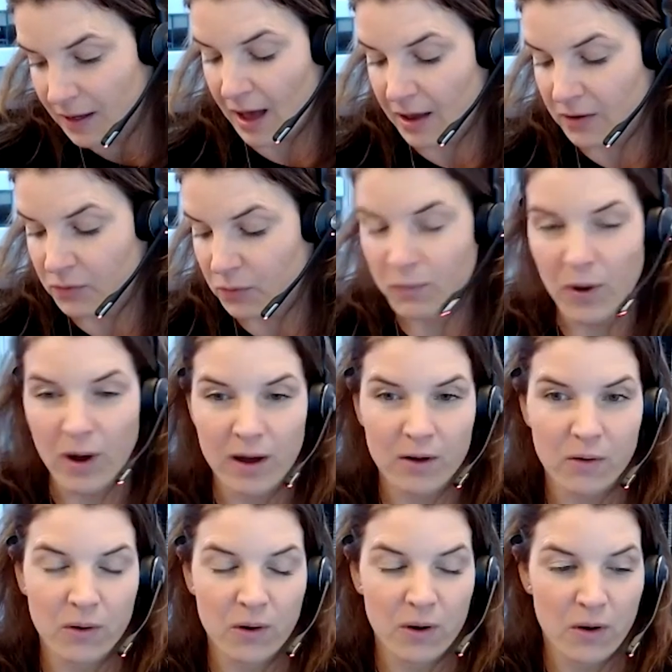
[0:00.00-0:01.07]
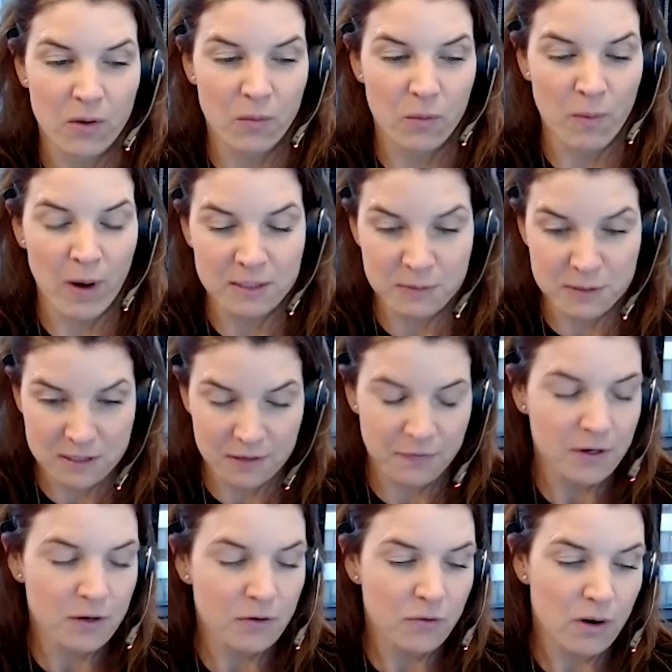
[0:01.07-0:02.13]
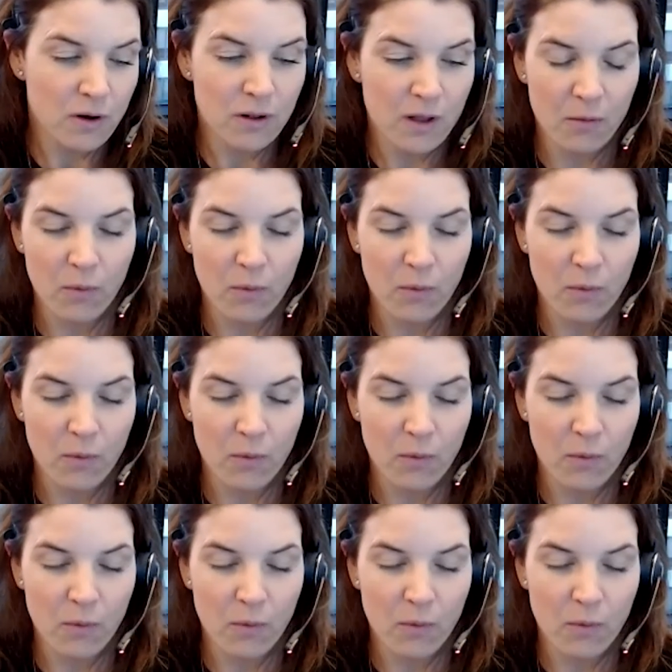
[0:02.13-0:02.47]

And we work my specific role,